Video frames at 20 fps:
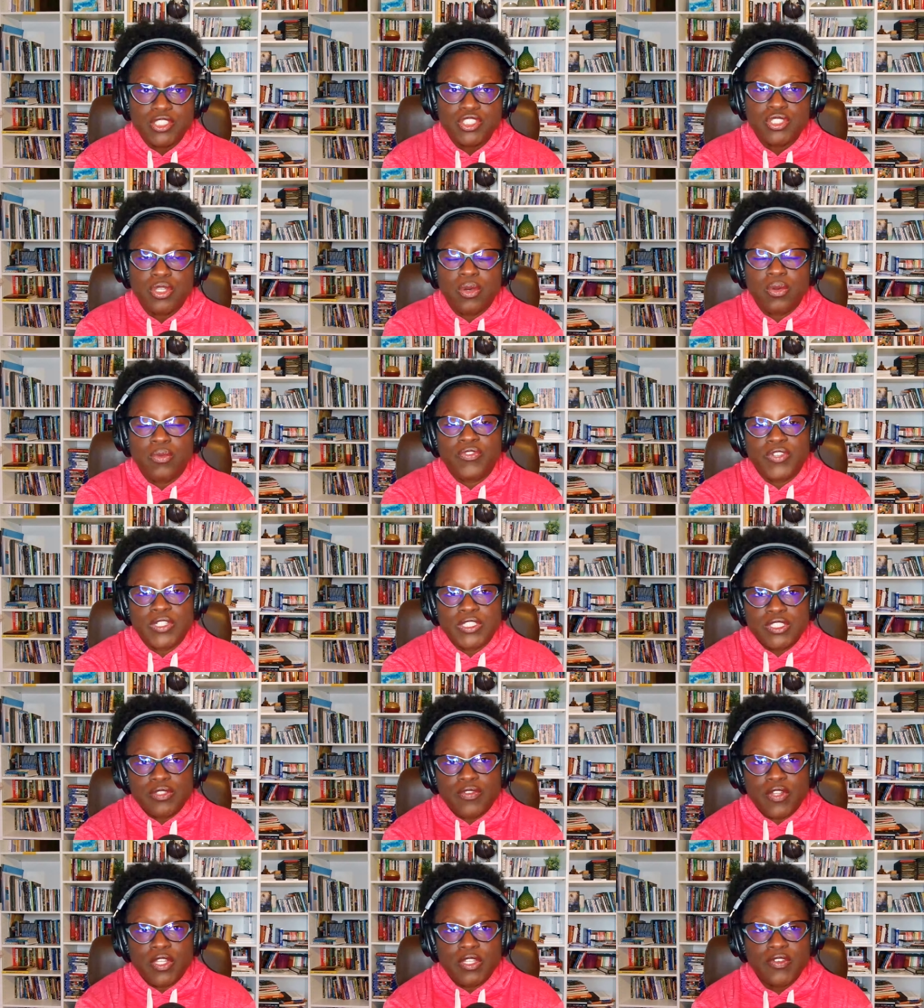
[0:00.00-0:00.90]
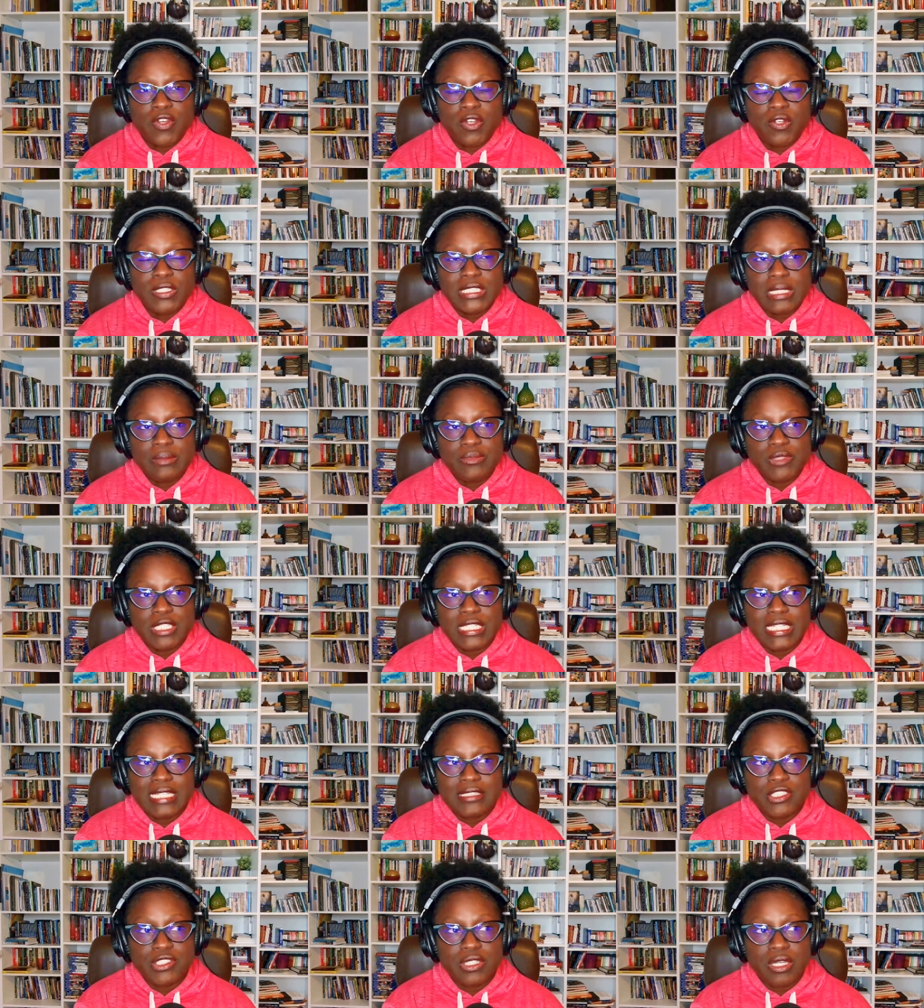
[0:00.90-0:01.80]
So first of all, of course, I'm looking
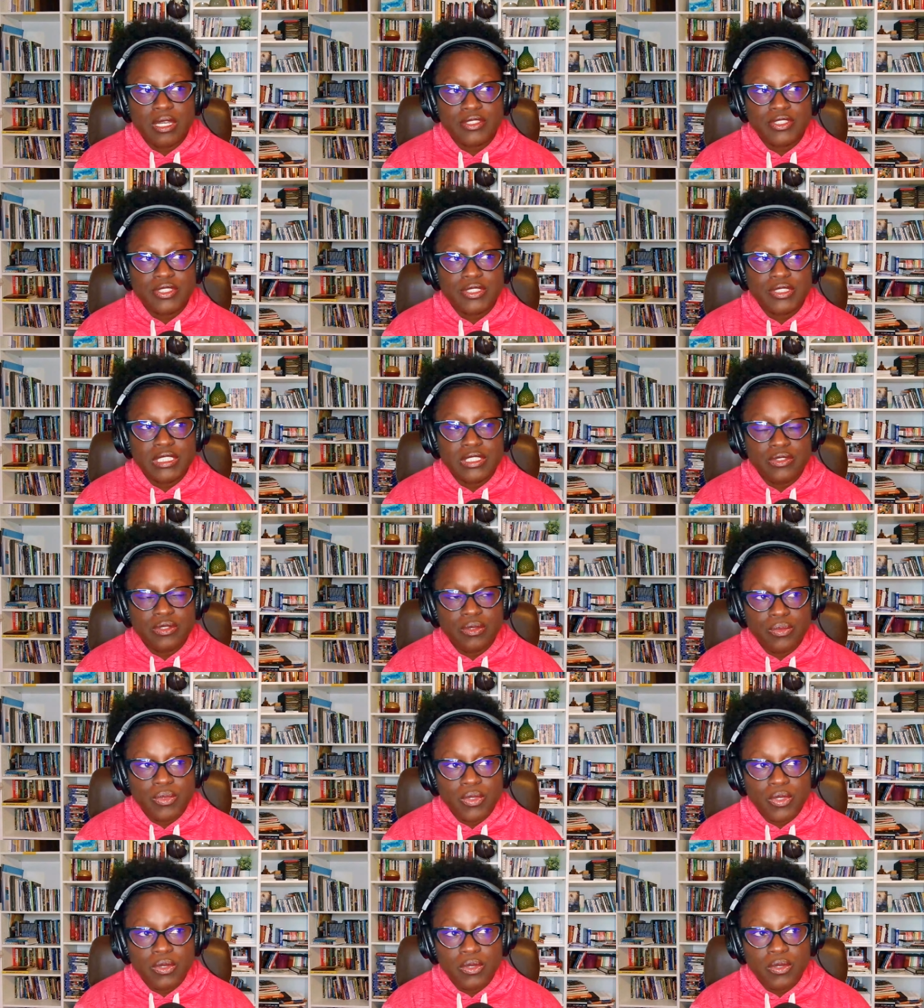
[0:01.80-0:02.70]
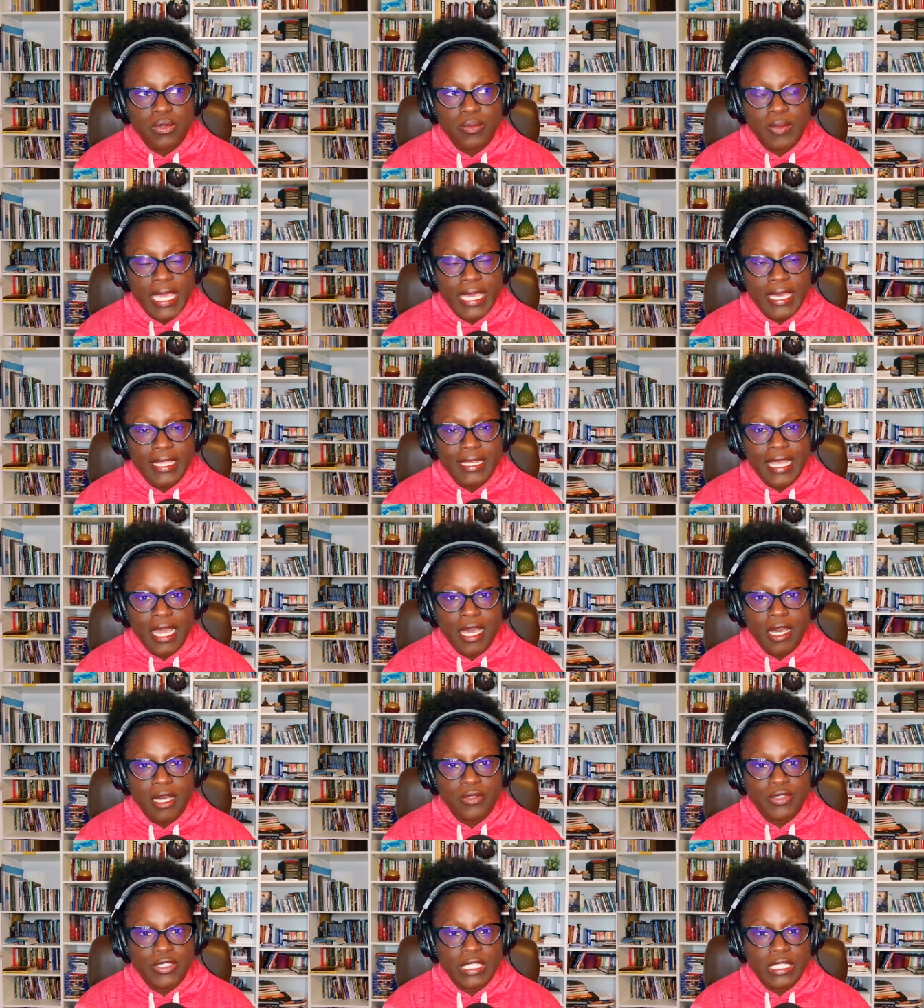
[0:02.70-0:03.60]
at the doctors in the room and
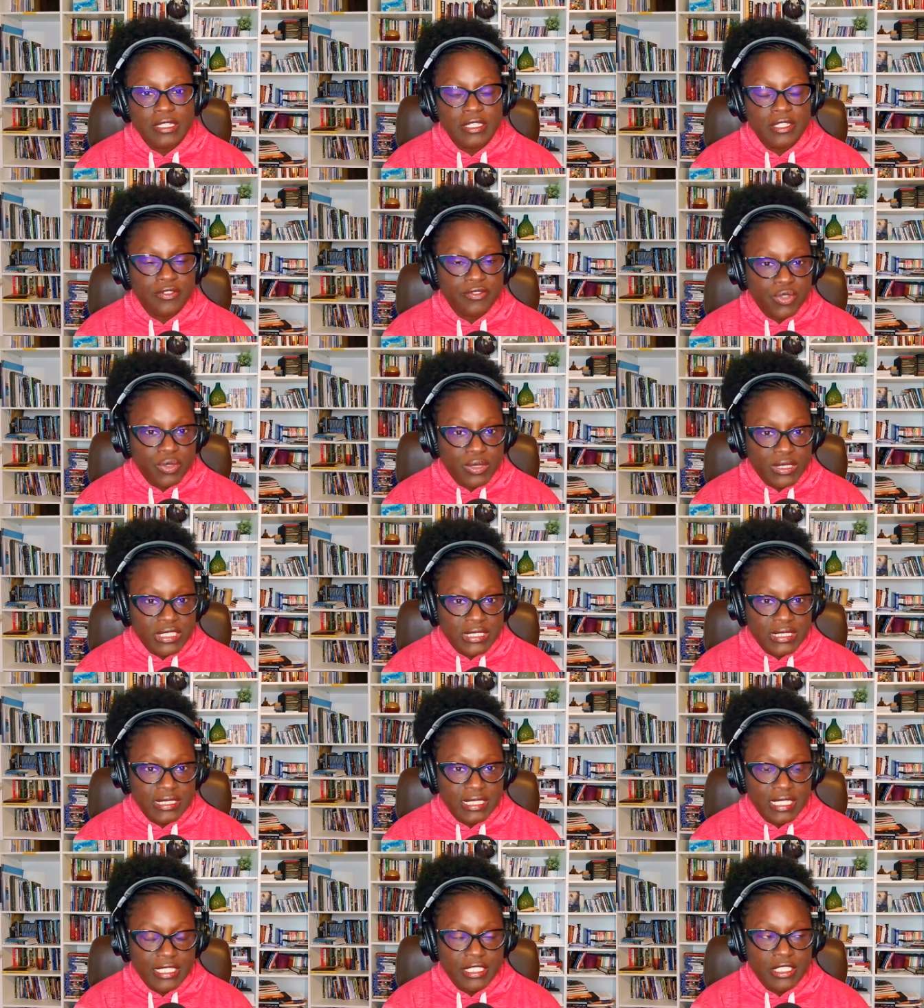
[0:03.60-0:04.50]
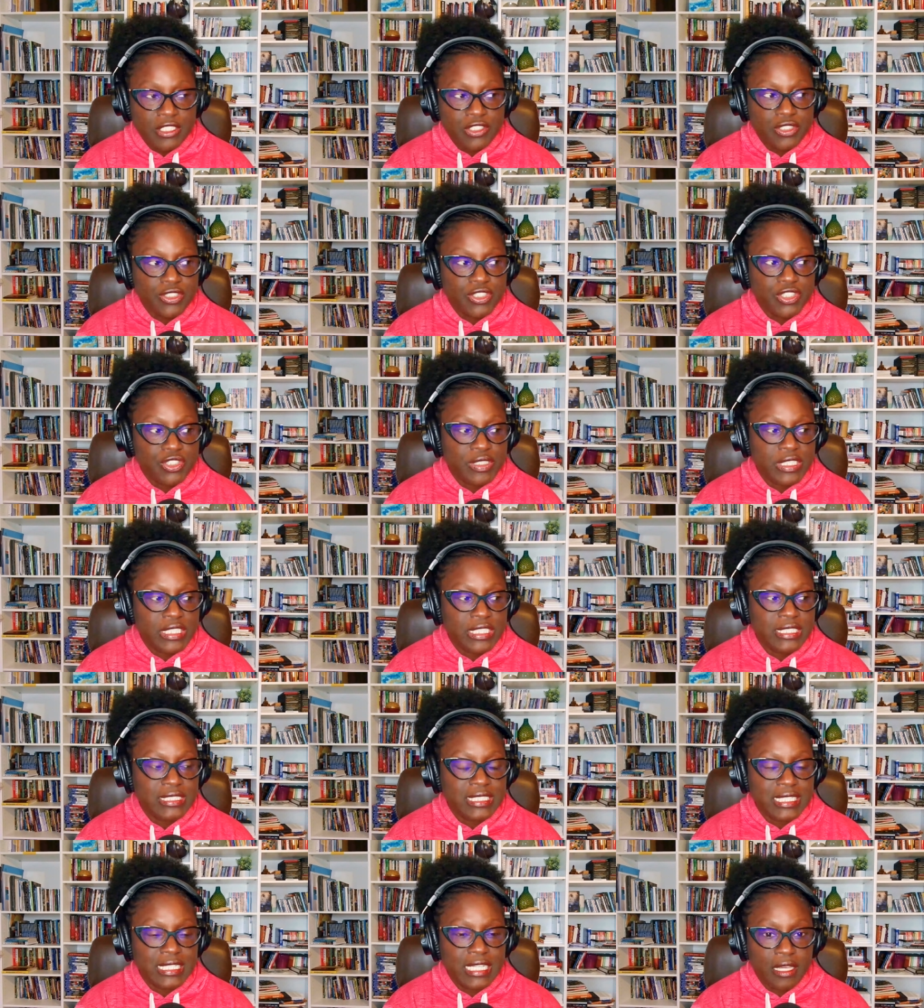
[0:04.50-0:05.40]
how they're influencing their
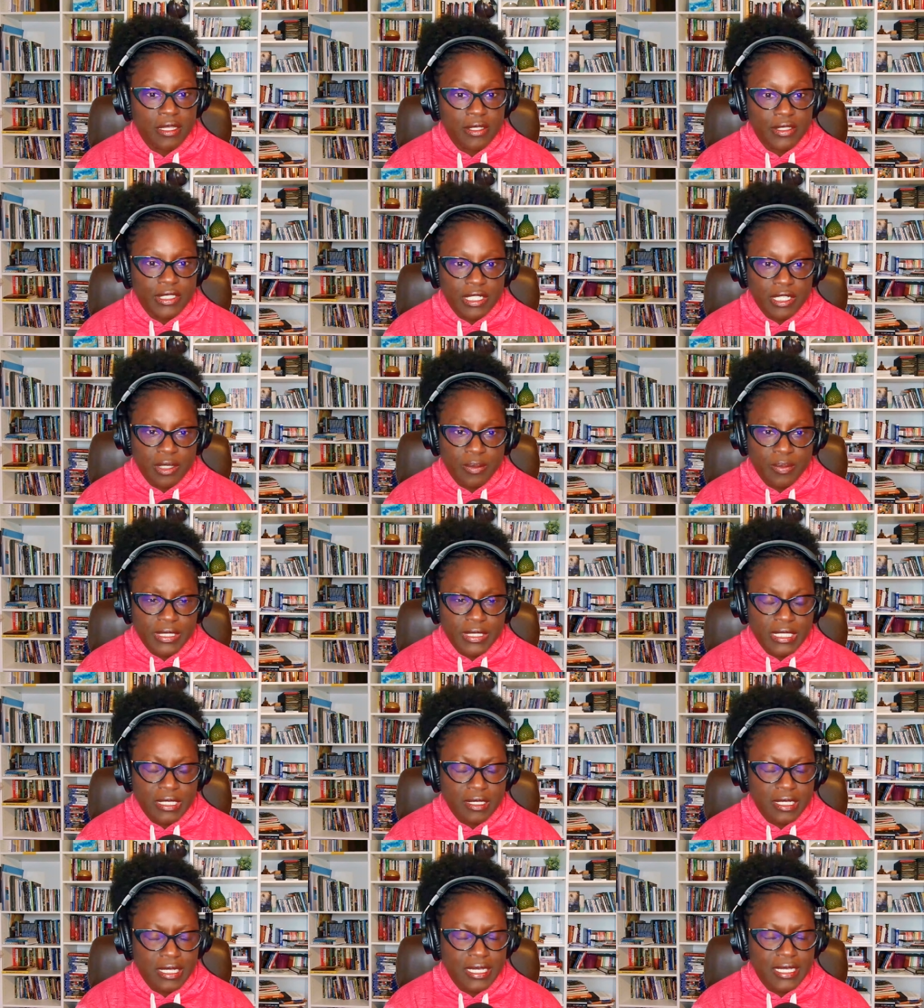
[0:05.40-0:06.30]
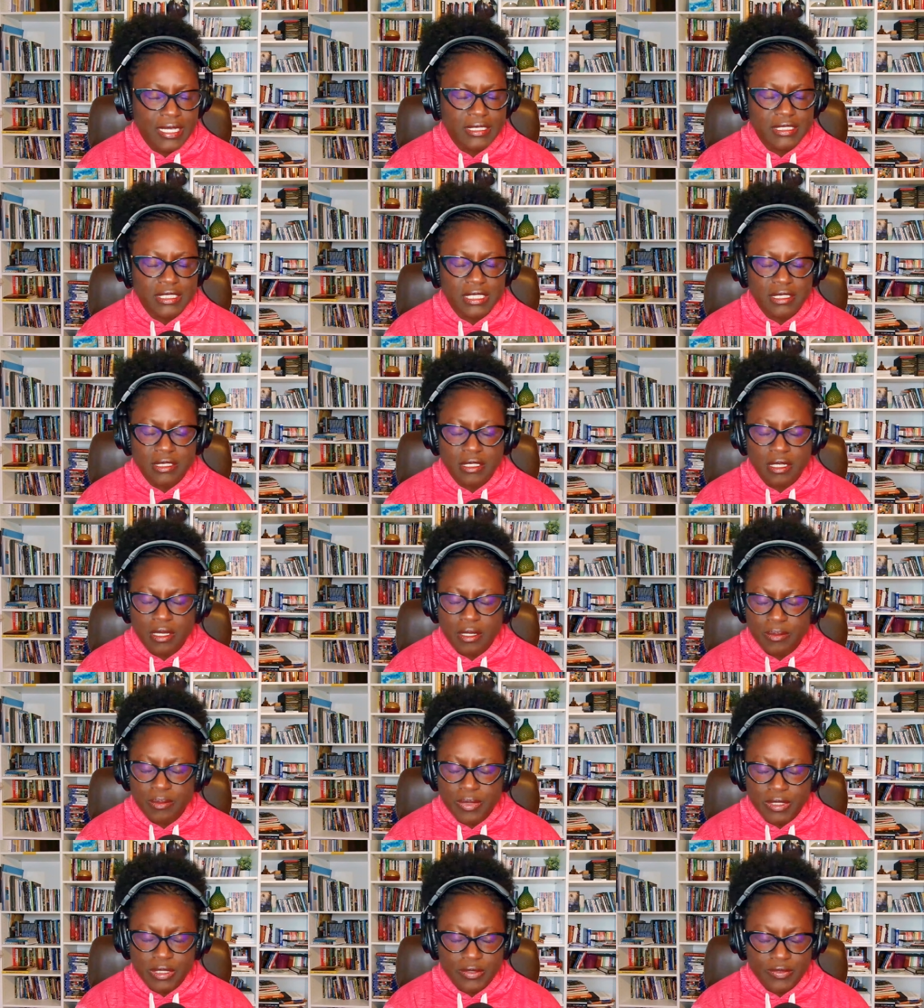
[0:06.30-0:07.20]
industries and how they're helping their clients, how the
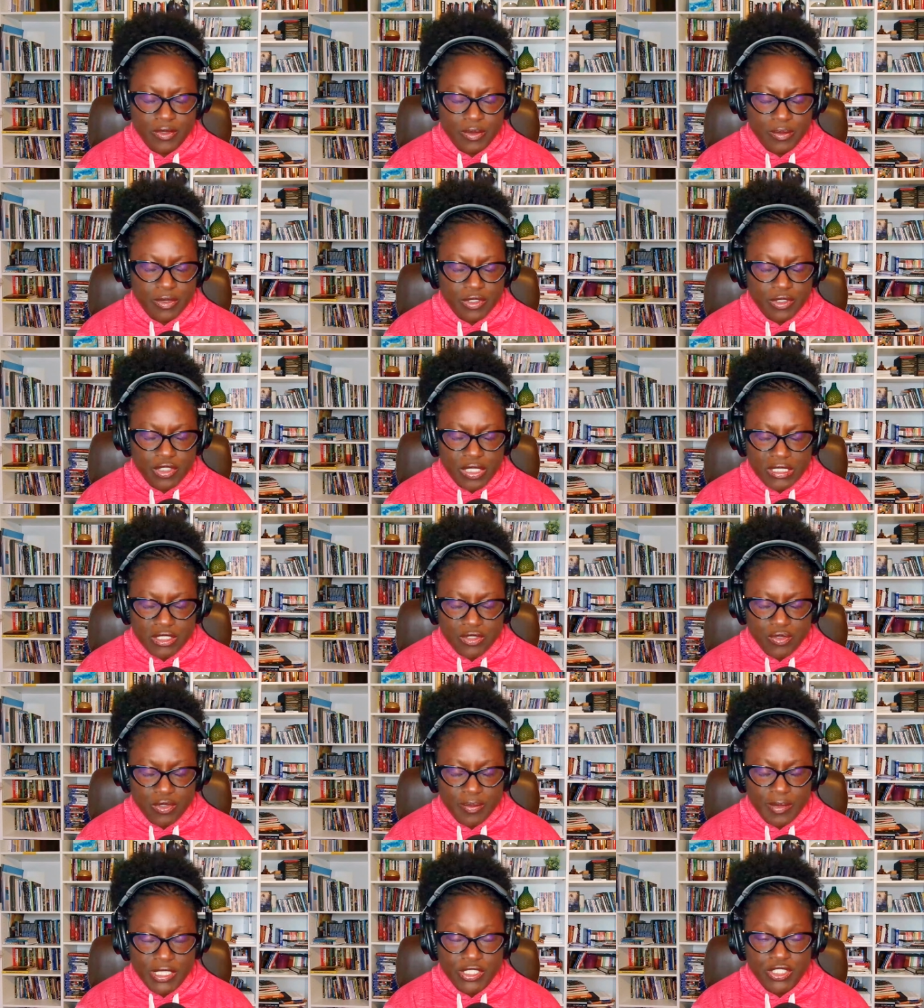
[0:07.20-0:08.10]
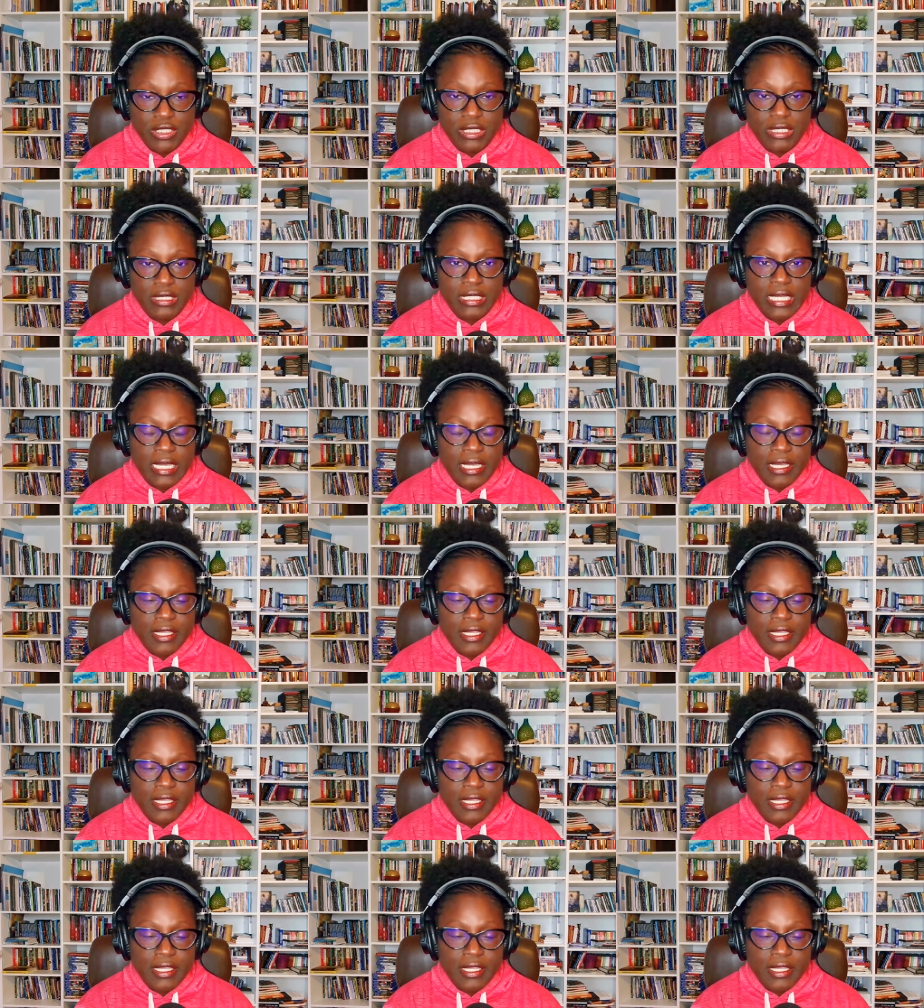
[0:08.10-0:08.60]
unbelievable transformation